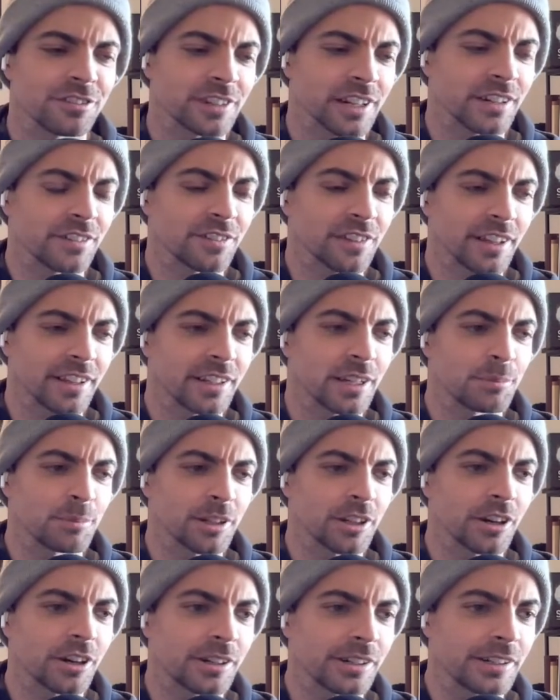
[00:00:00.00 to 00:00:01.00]
kind of like come and
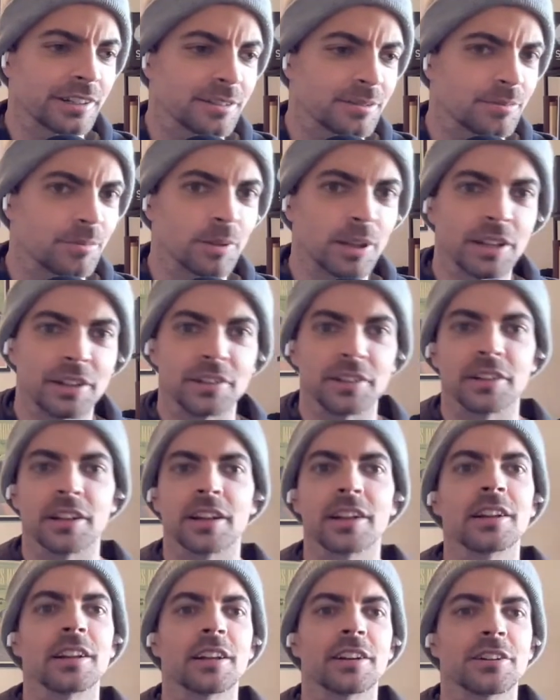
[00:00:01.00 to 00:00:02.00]
gone, and
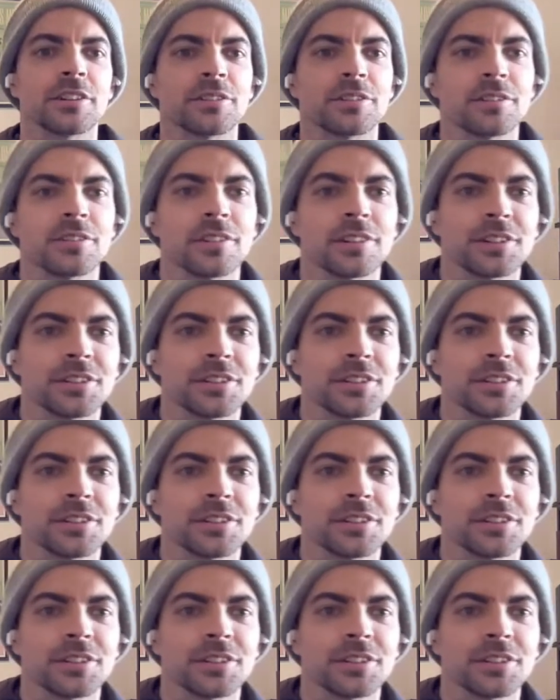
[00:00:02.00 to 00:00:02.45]
I don't